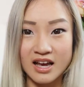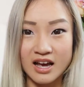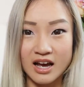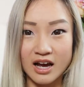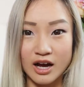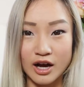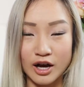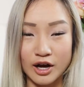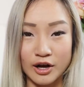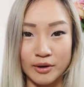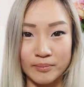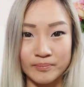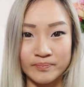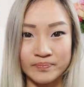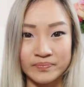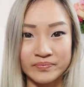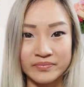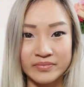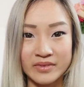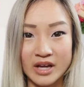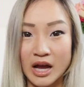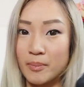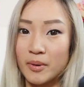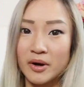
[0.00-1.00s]
I
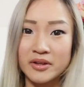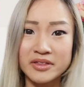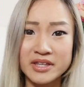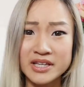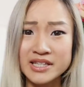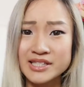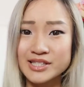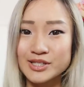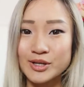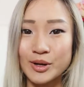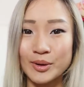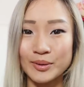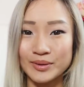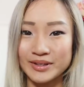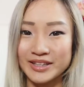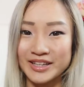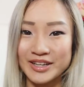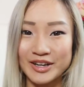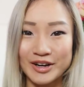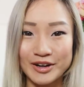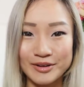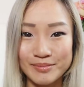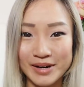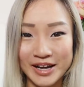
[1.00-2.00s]
bought these solely
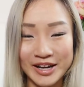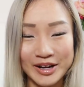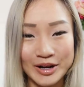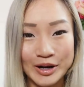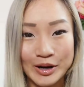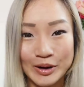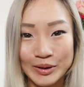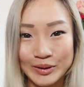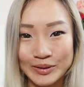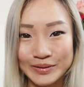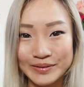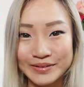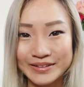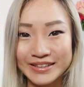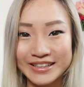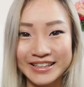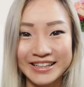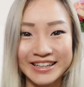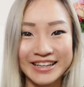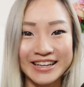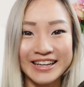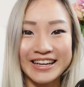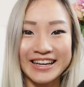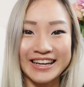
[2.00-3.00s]
on my own,
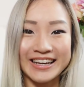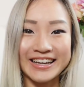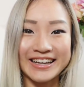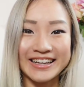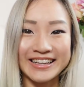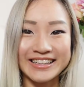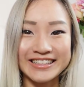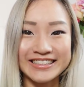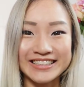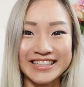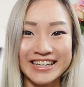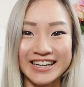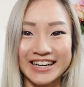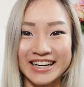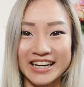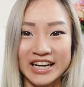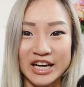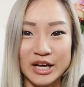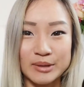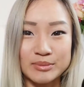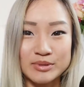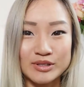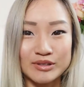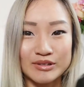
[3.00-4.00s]
and yeah,
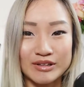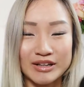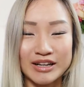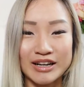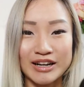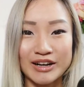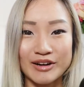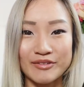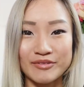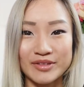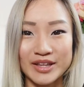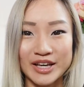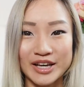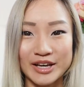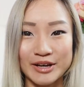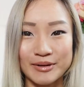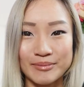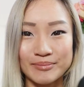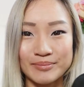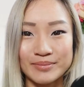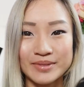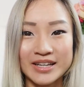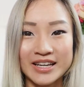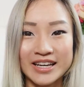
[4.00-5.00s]
I absolutely love
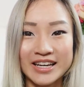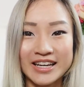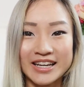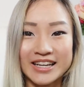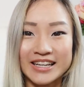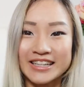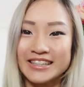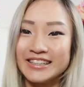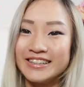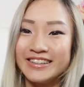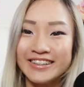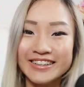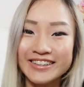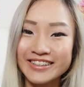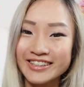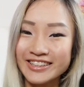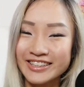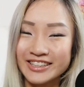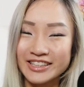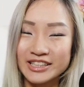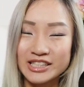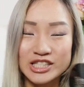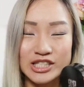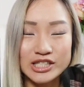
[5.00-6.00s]
them.
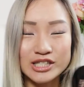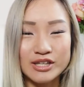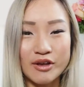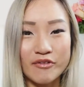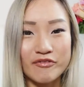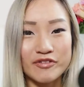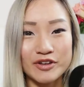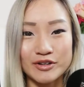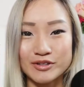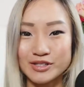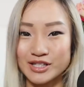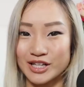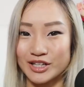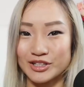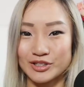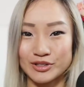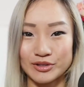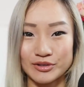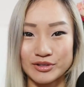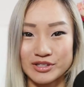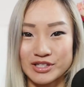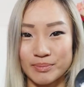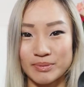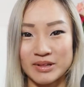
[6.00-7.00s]
It just feels
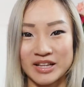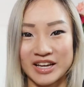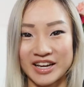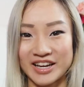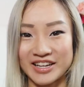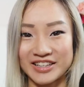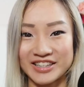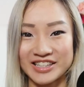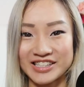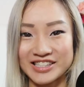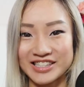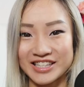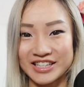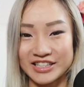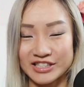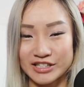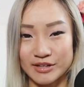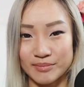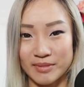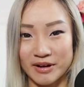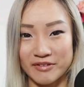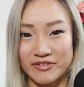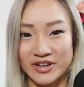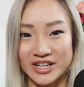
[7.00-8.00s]
luxurious applying these things
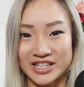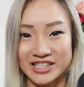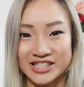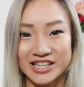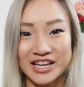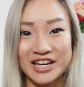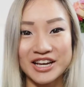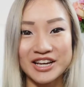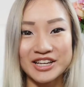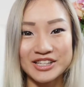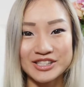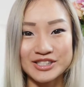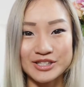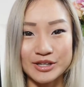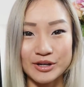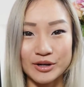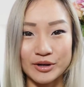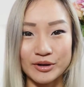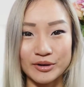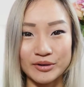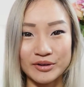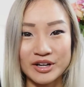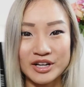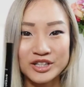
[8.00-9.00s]
on my face.
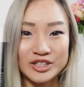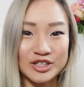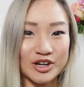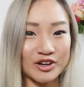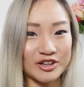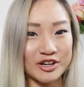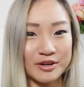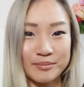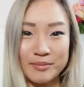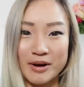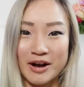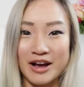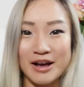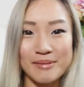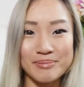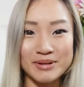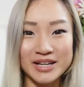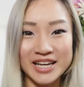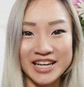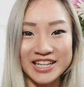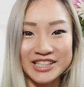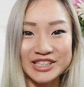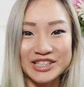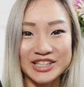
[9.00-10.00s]
So talking about
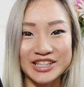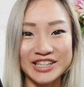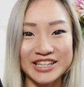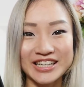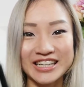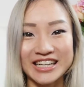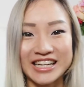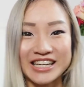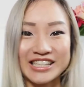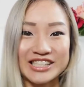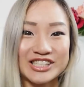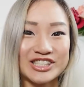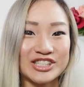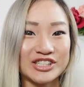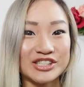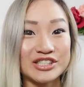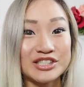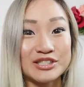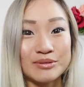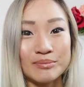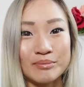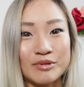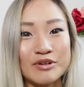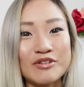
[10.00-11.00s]
application, let's
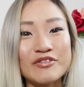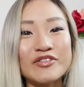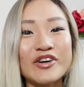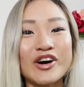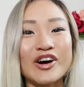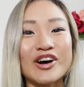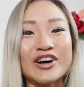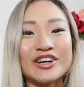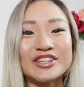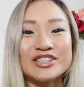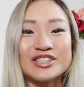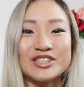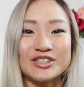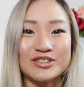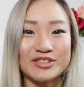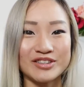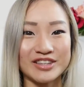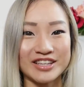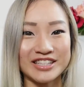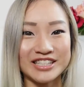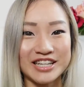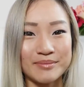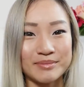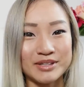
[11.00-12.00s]
just move on to
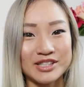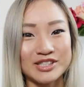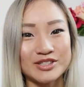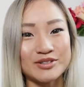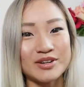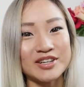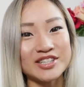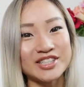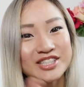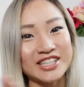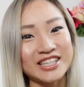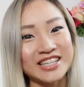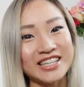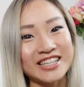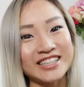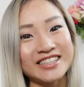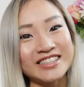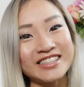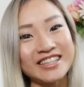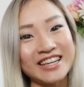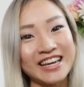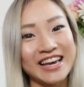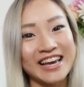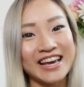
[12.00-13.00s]
the
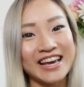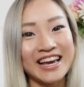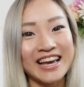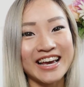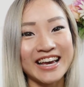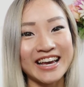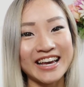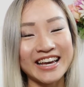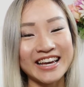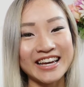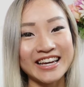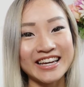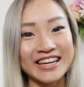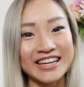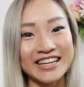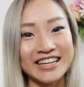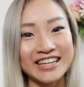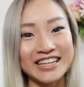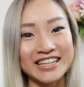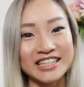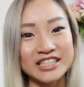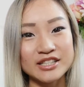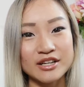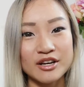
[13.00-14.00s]
demonstration
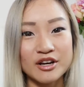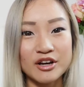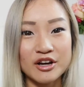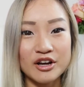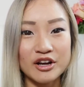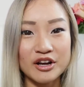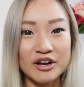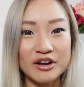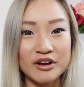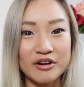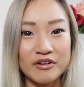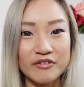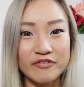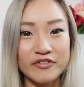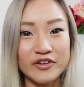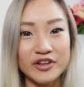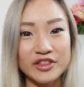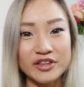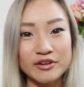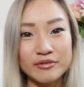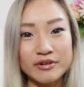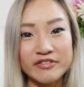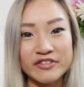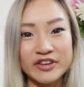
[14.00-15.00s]
and
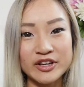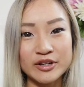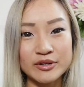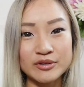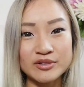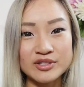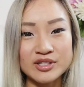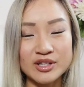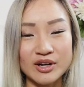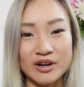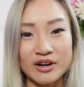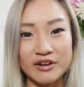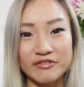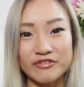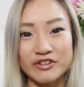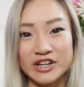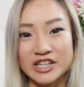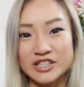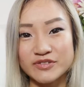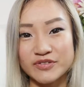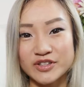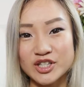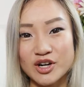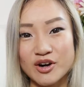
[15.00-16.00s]
further reviews on
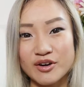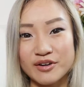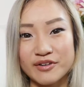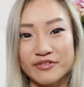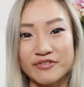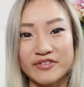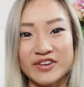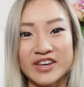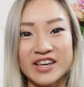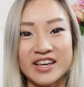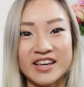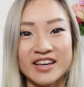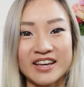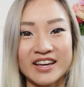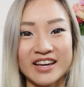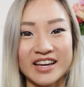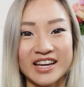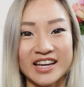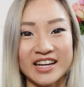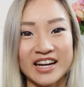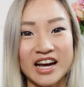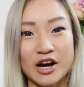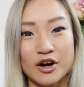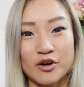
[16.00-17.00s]
flash photography
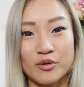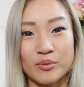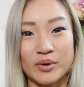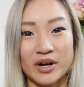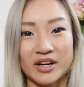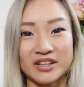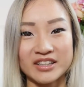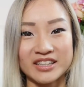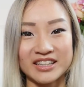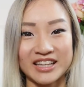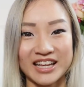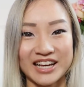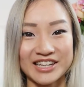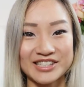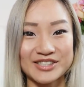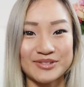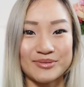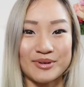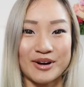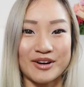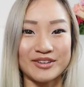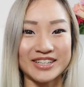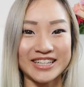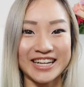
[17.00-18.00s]
and how well it lasts
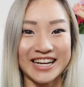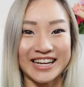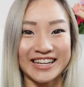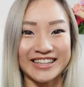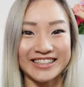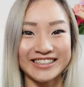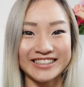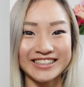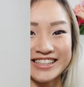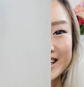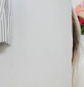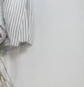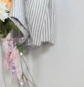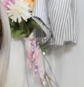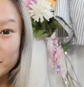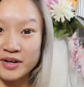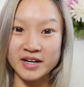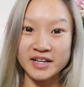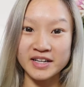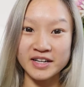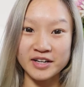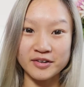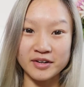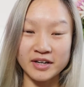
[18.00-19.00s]
throughout the day. So
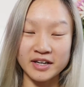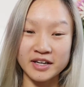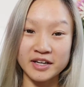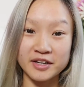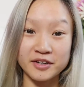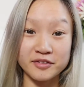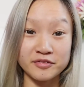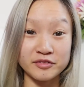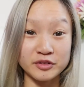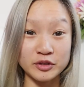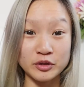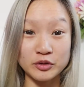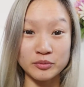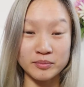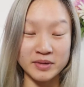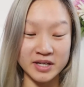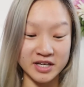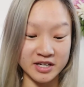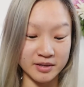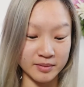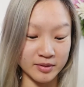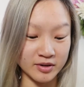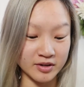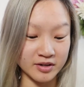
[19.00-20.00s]
right now I have no
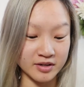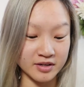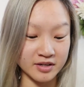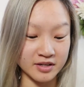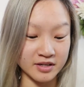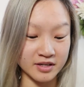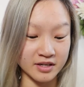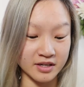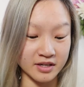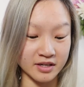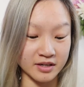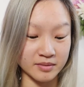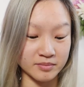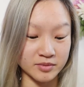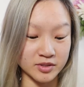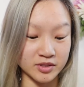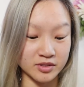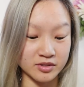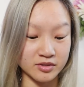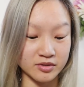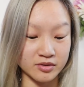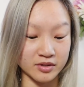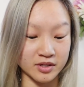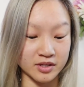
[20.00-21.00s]
makeup on, and I'm
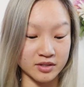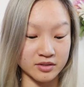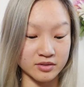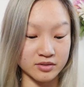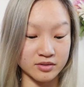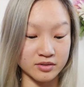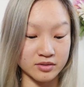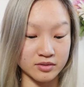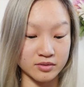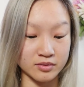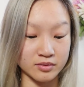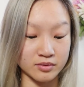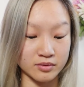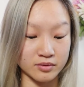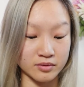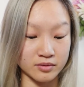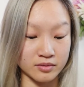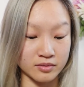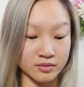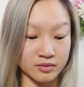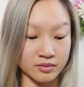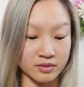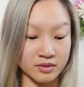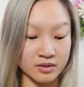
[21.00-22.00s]
just going
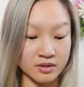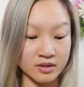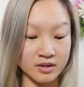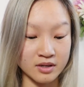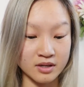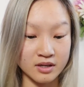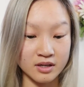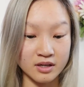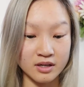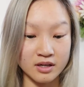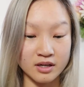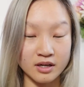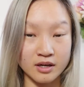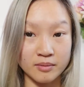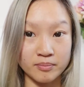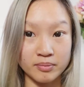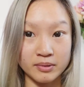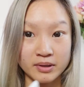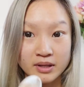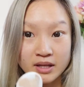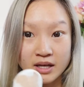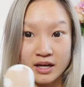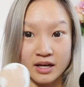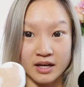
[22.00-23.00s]
to
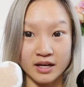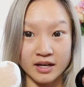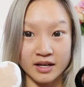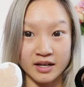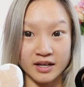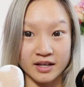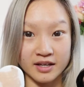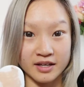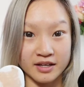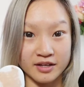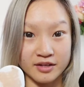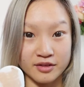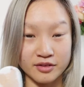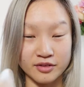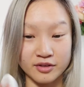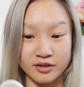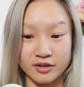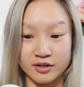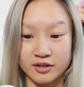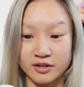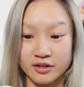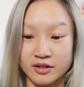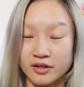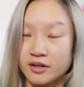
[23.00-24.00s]
apply
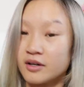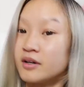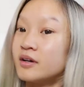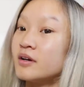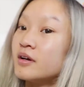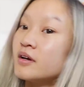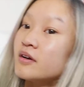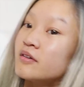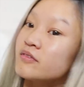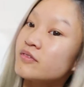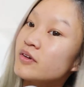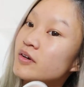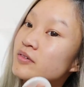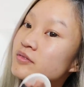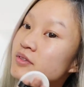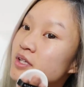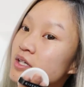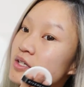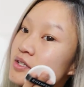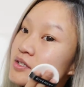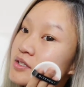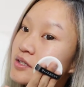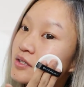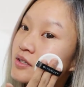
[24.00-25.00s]
the
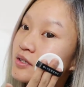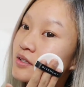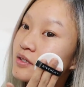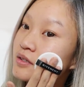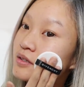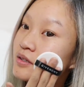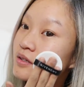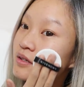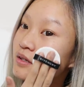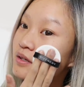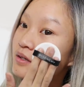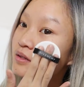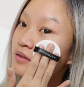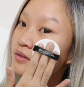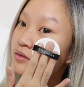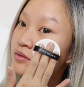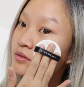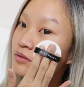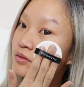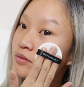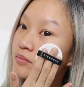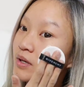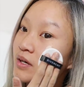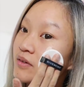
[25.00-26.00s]
foundation
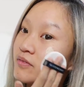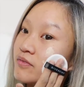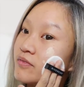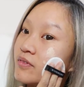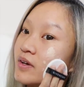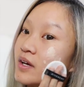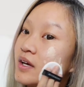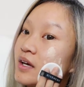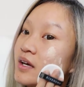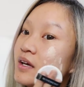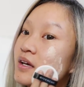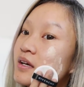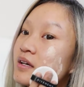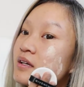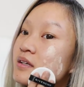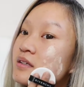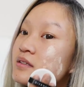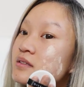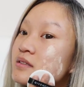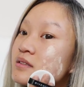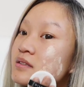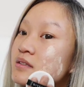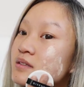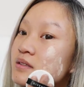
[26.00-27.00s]
to my
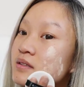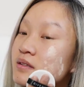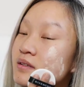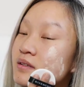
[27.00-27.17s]
face.